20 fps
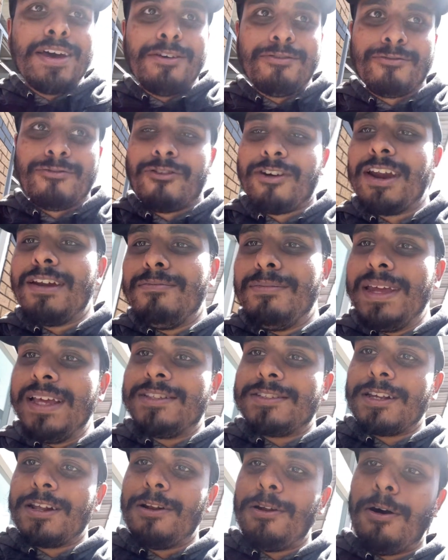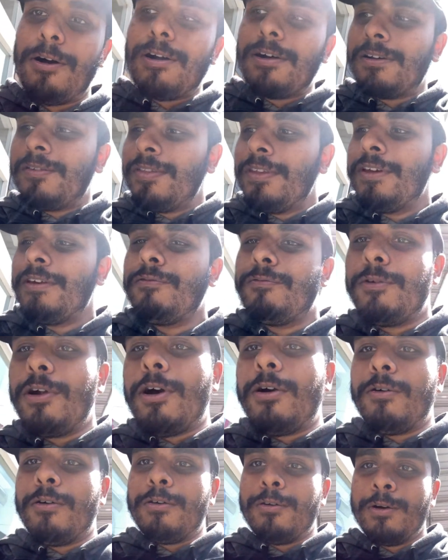a three meter long
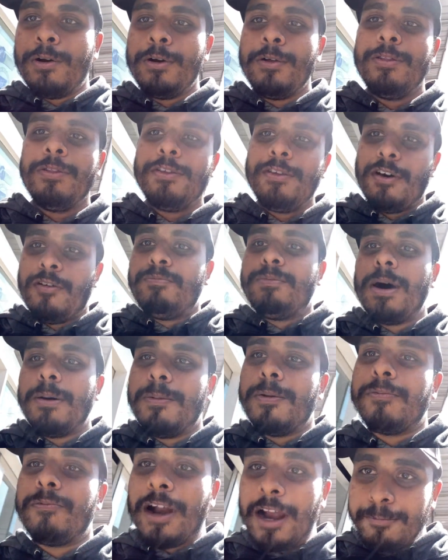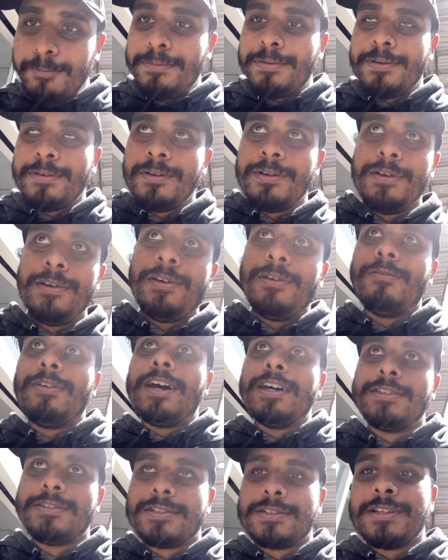roll of bubble wrap
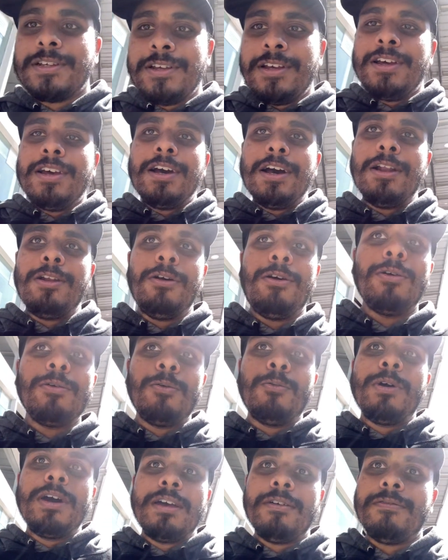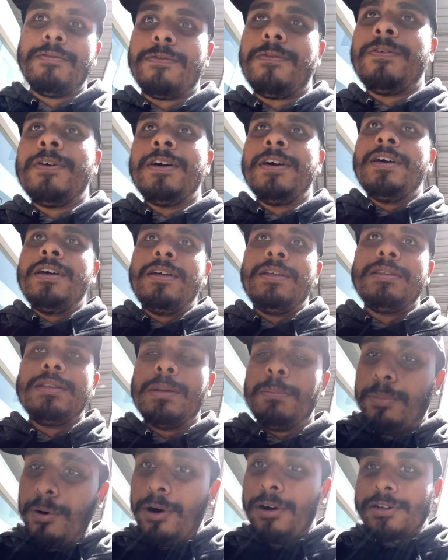right along with the
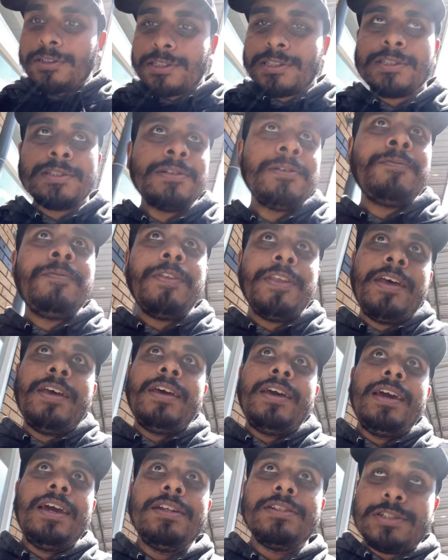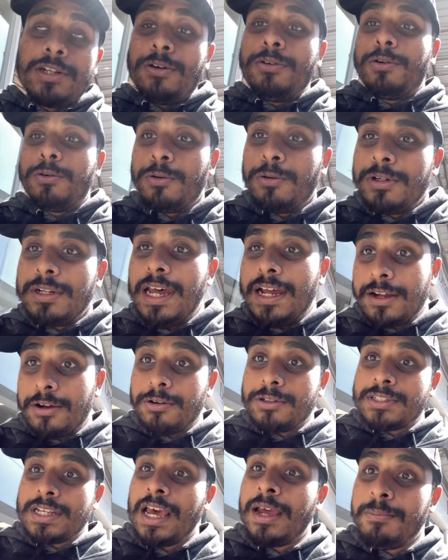box in total that
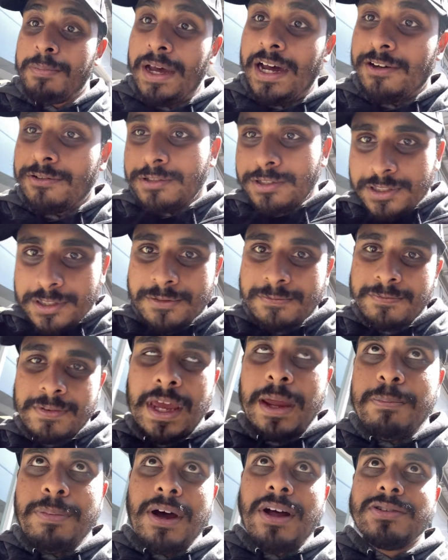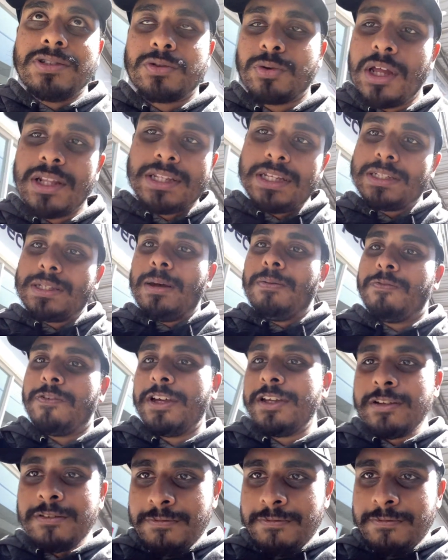cost eight pounds eight pounds 20 something